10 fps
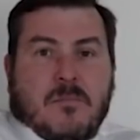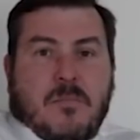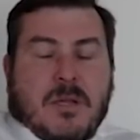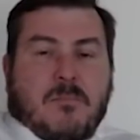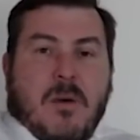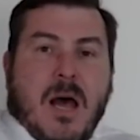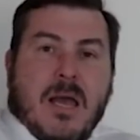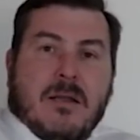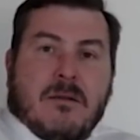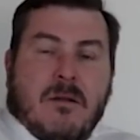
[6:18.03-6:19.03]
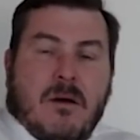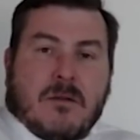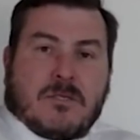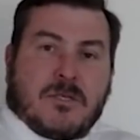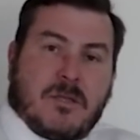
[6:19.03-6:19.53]
But by and
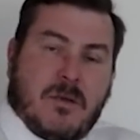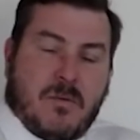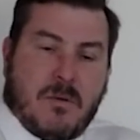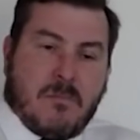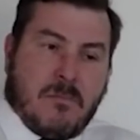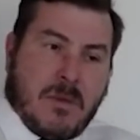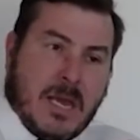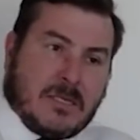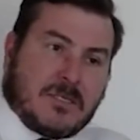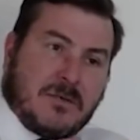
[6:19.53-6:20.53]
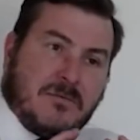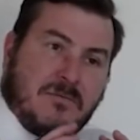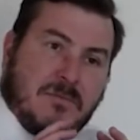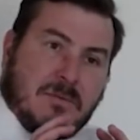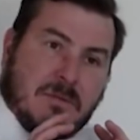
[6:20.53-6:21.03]
large, there were massive
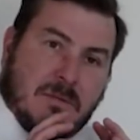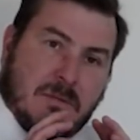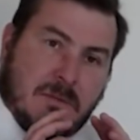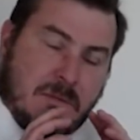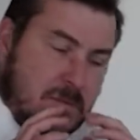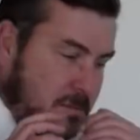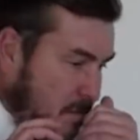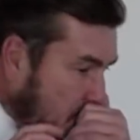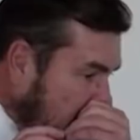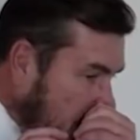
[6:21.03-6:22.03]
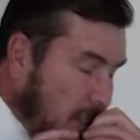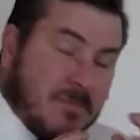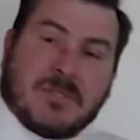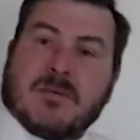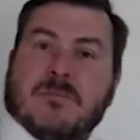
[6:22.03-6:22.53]

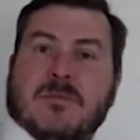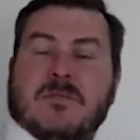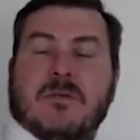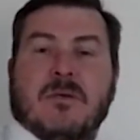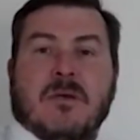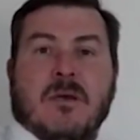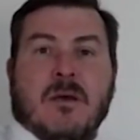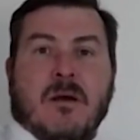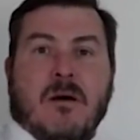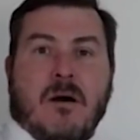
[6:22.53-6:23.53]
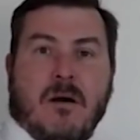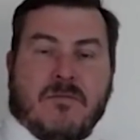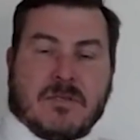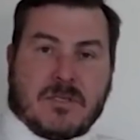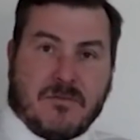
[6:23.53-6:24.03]
symptoms of
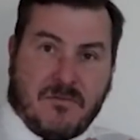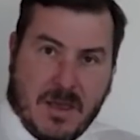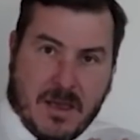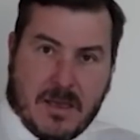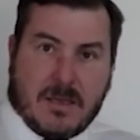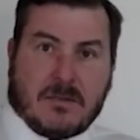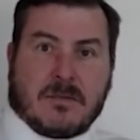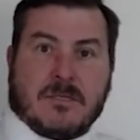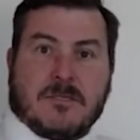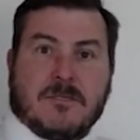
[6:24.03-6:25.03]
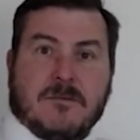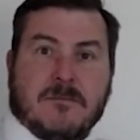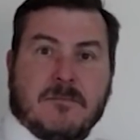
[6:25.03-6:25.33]
a severe illness